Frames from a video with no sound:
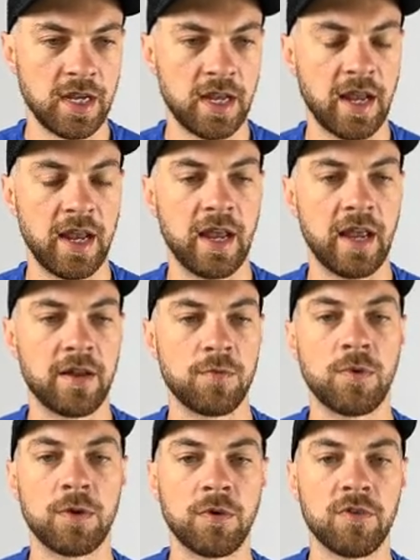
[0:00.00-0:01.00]
and
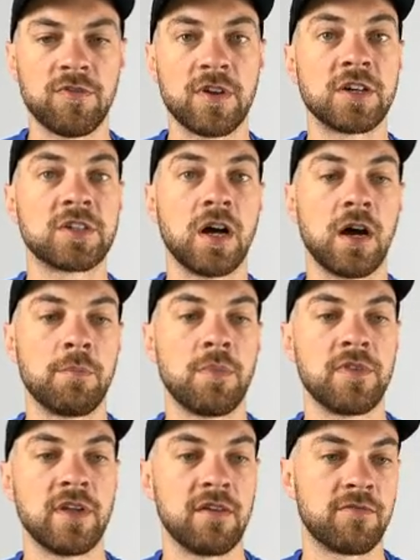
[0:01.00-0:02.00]
we will finish up
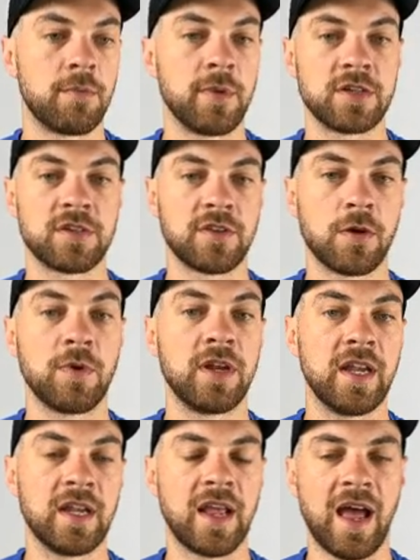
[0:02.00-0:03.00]
the information that we need